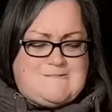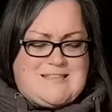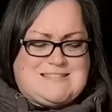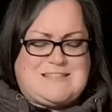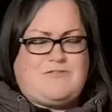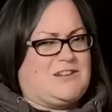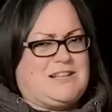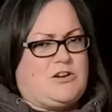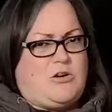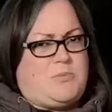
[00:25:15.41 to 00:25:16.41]
That's
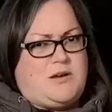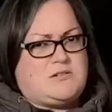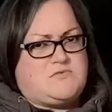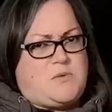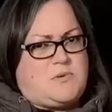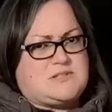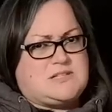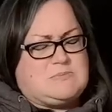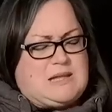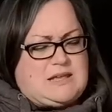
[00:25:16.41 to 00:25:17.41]
definitely not part of our
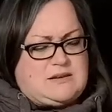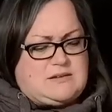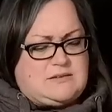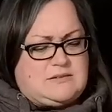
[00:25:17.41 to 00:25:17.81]
boss's plan.